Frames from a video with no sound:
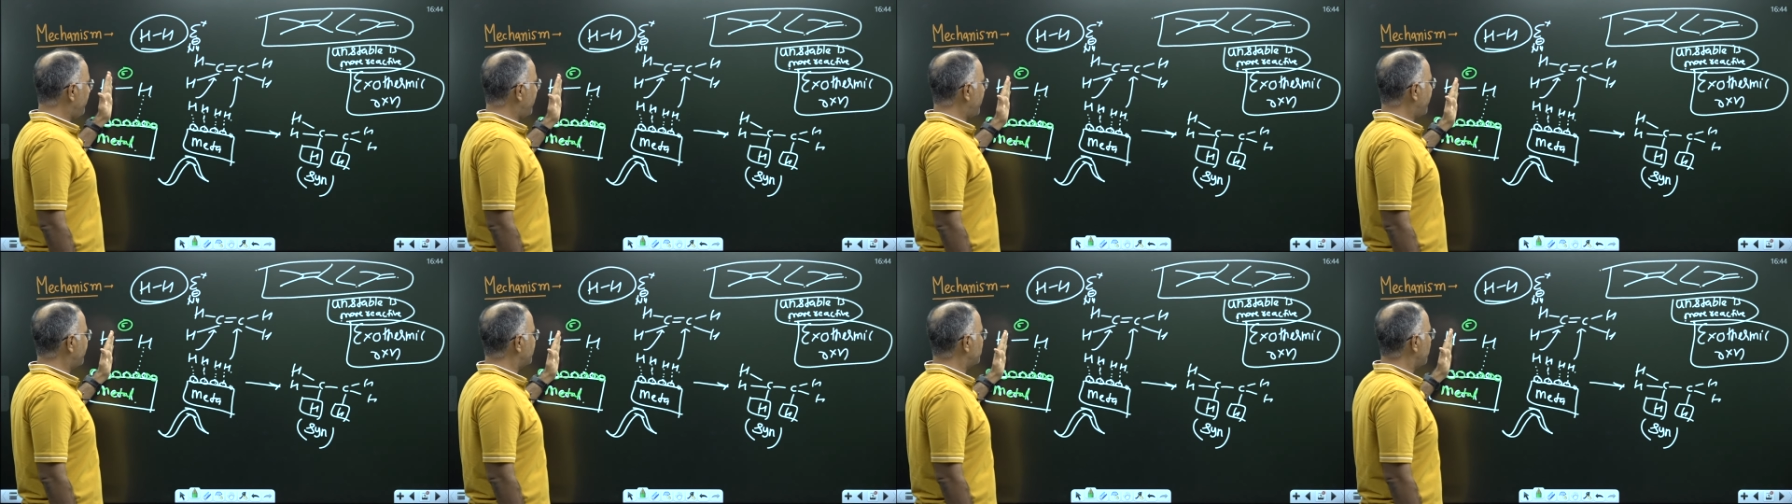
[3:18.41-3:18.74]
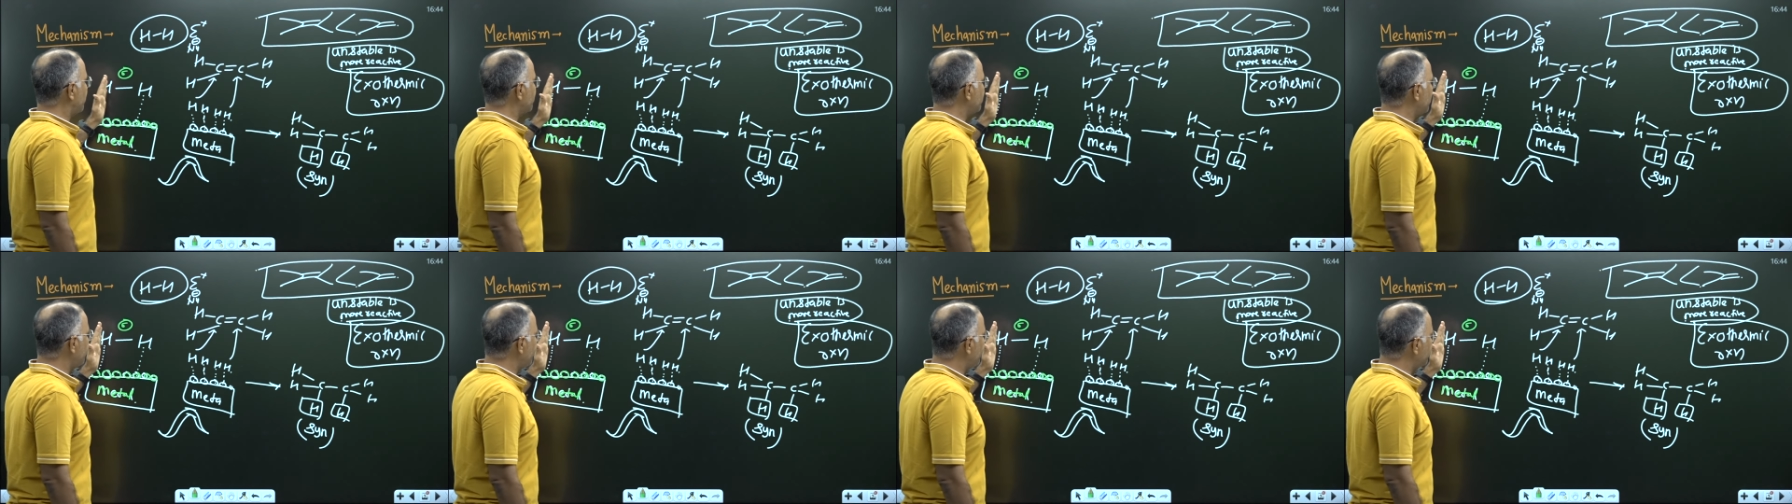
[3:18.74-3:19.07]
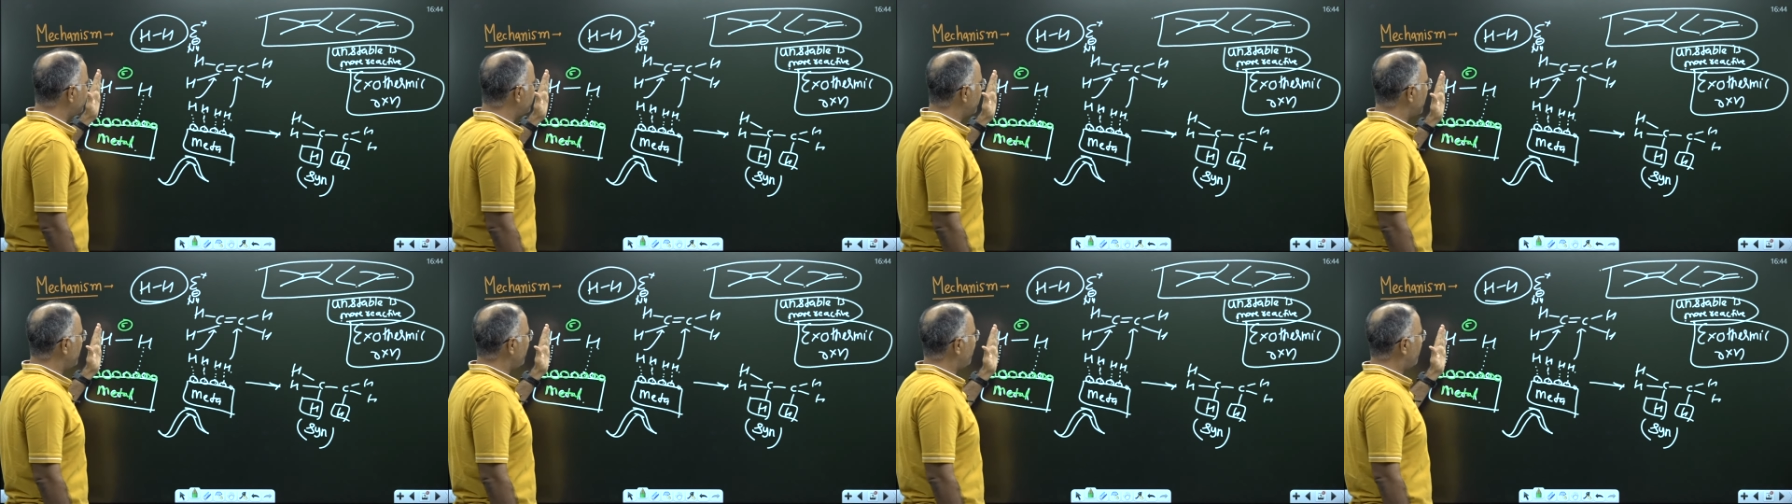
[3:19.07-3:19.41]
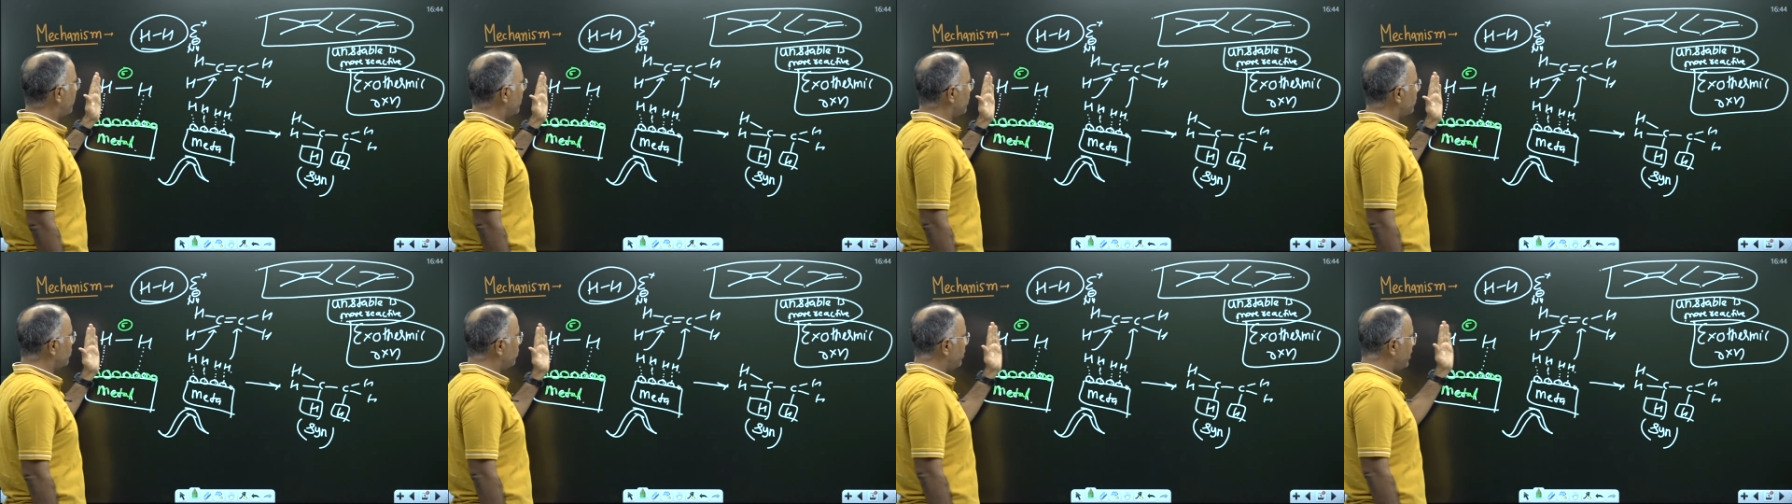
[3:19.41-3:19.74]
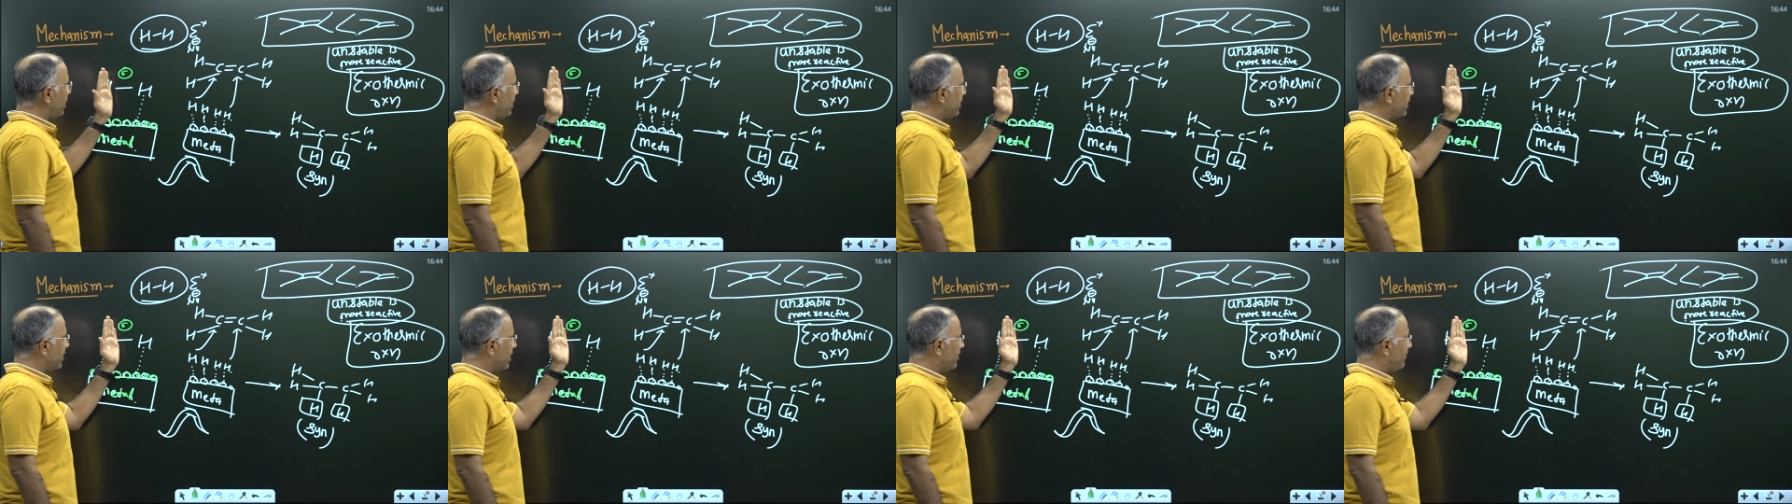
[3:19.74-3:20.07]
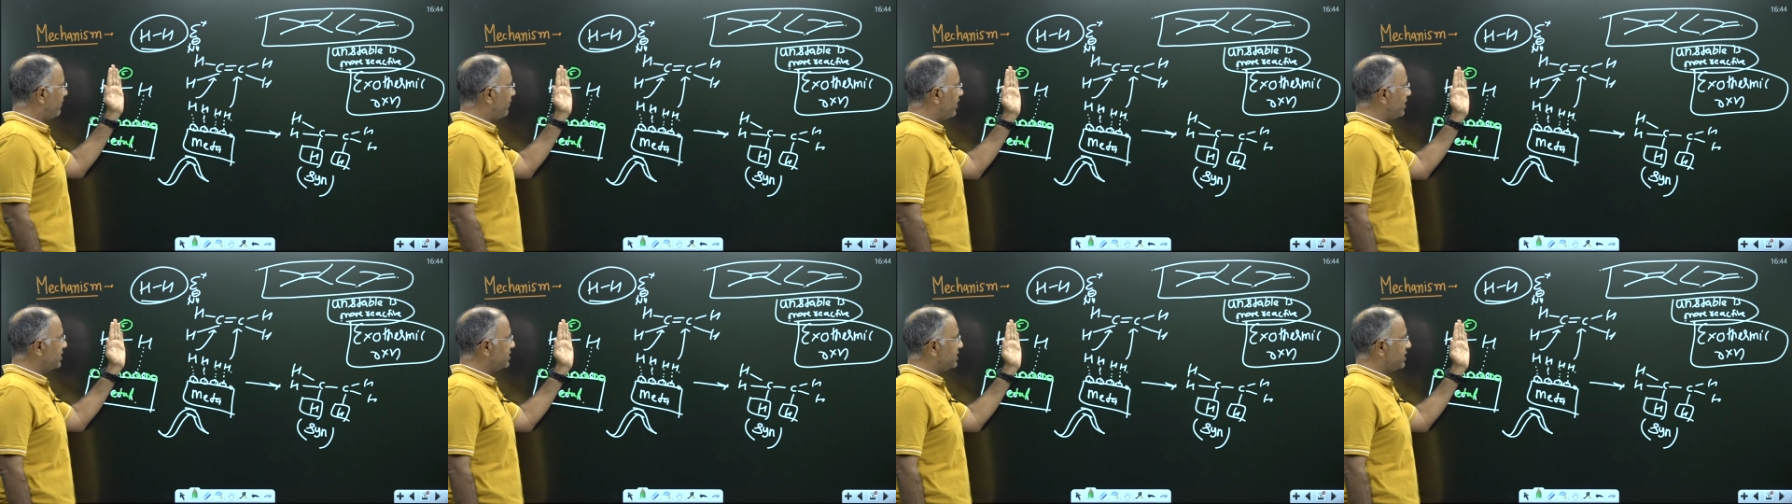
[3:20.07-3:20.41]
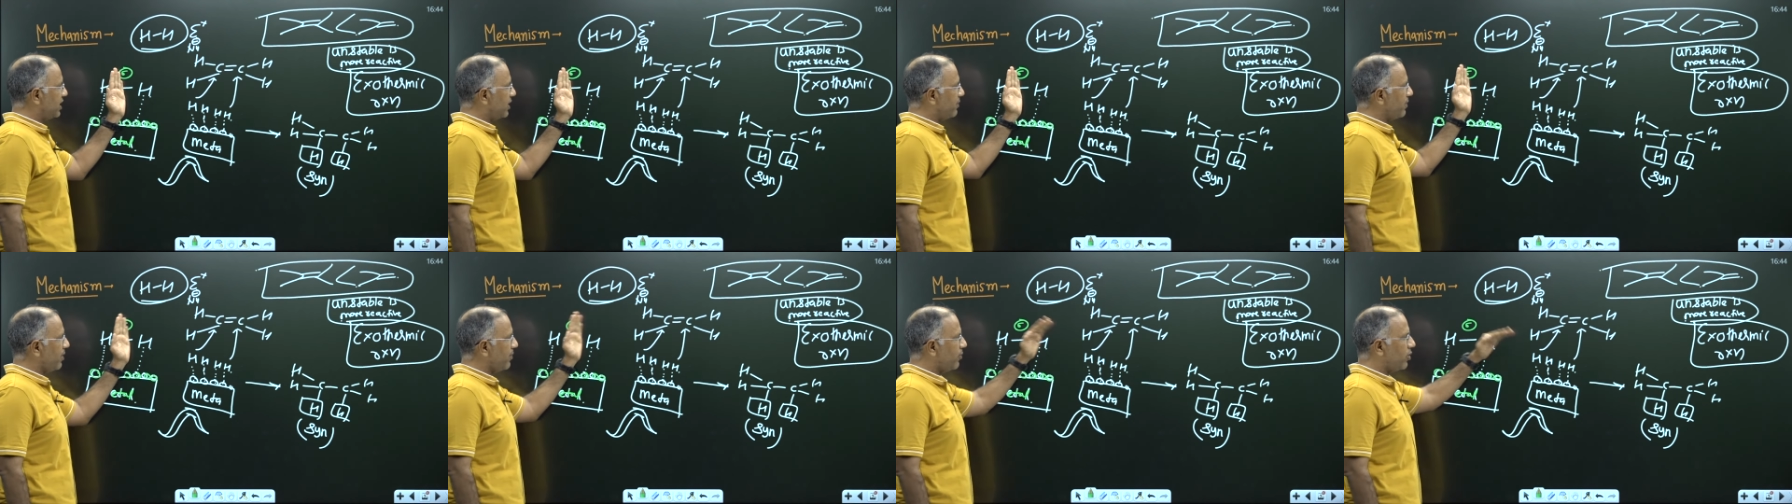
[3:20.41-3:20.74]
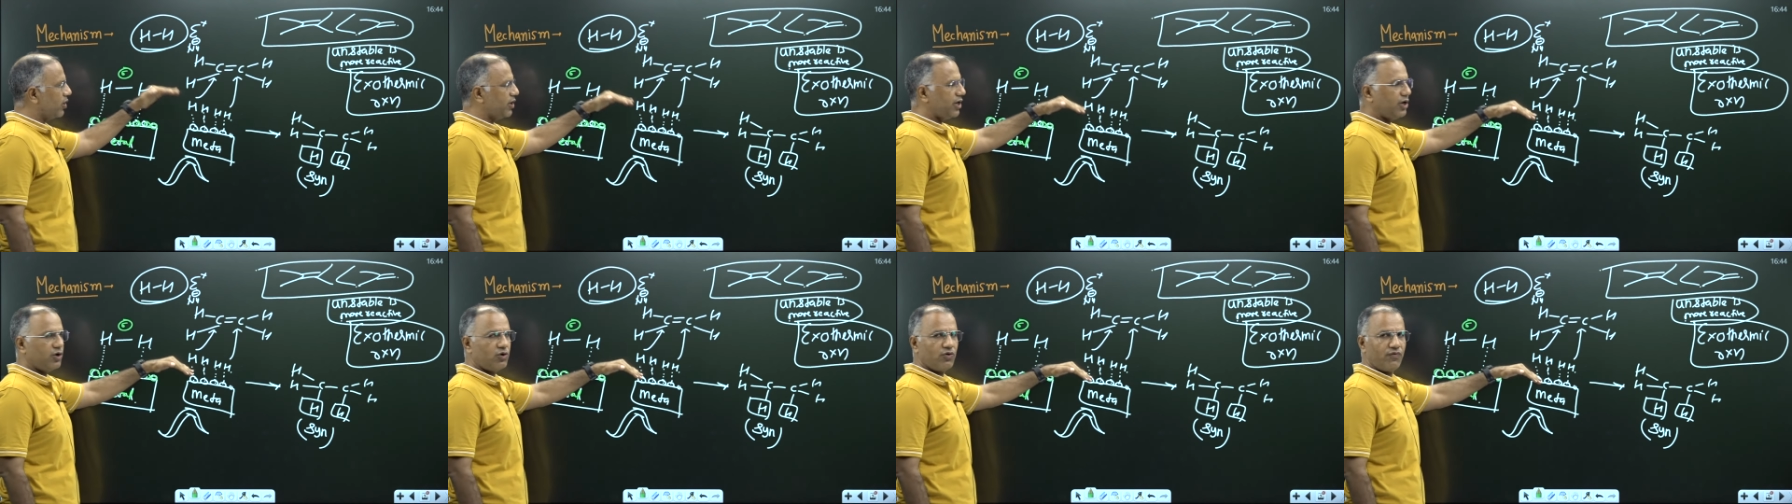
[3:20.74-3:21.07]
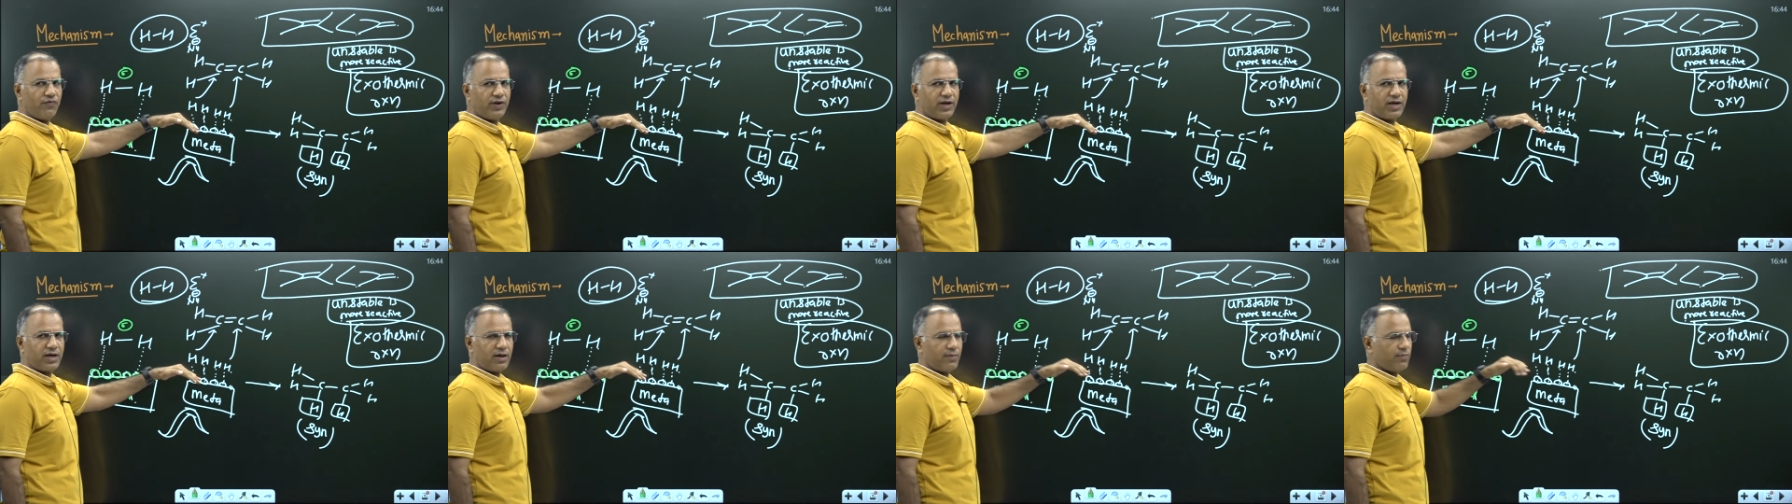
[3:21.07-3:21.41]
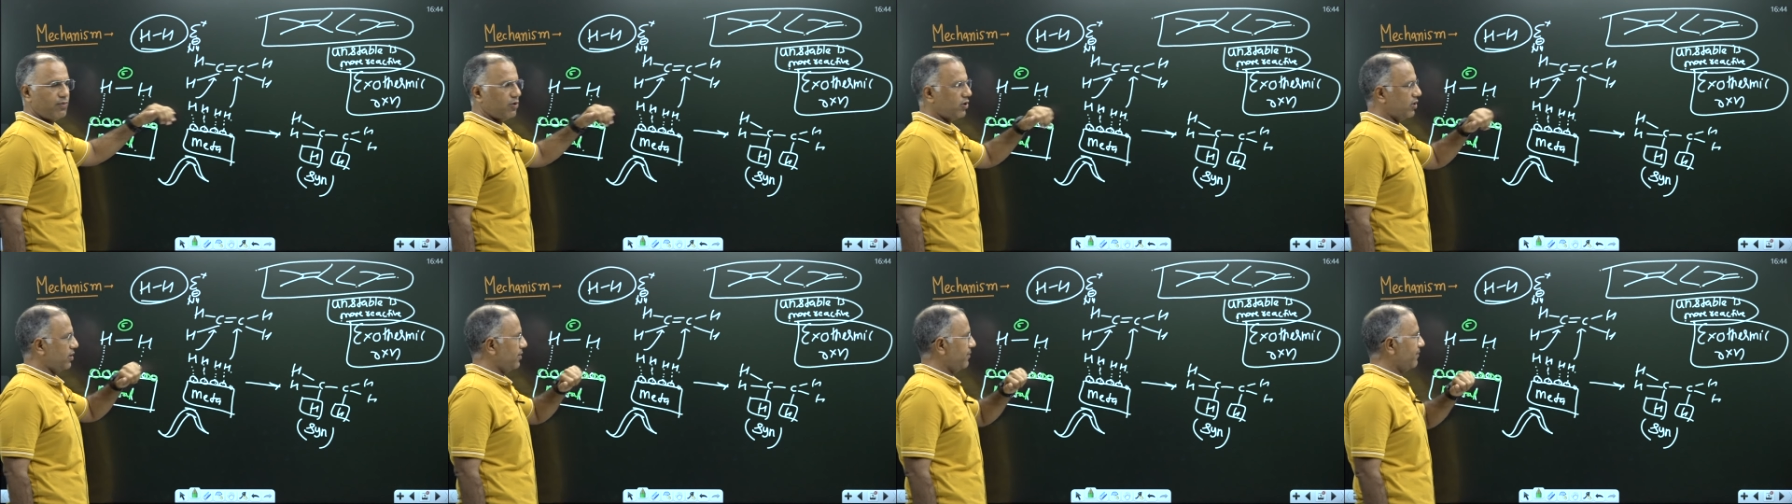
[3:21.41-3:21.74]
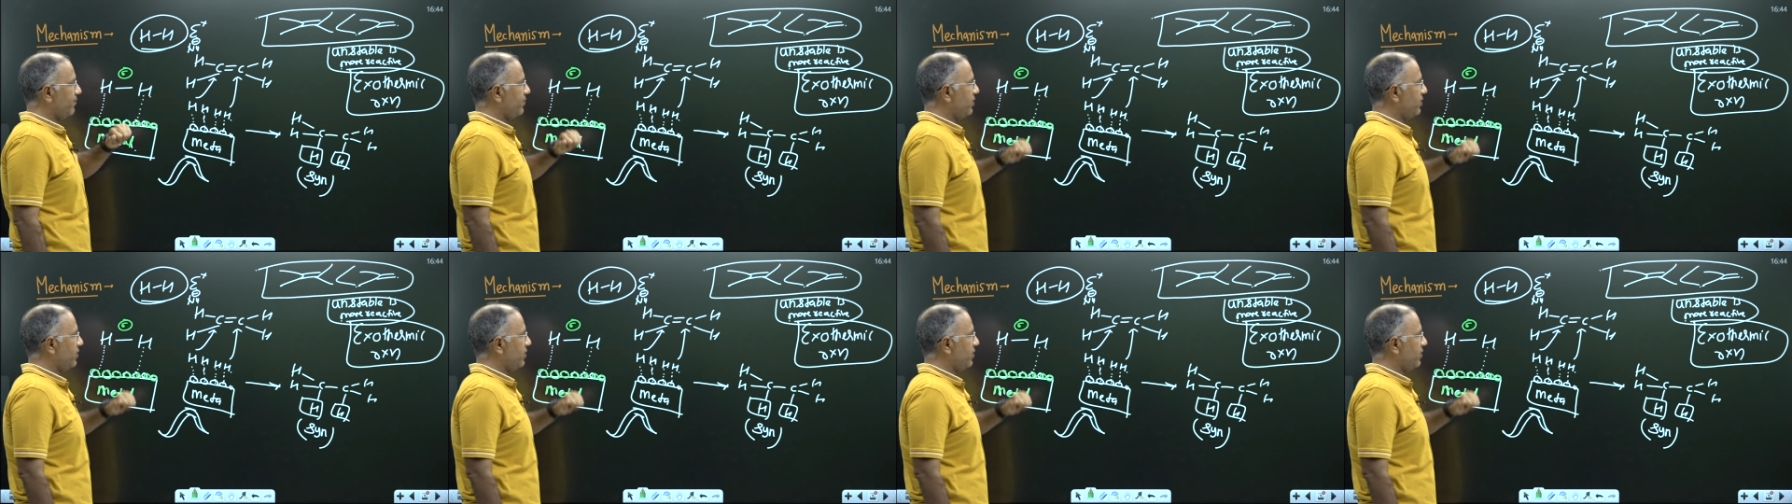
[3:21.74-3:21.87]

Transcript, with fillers: Absorption basically what do? It converts sigma bond into weaker bond.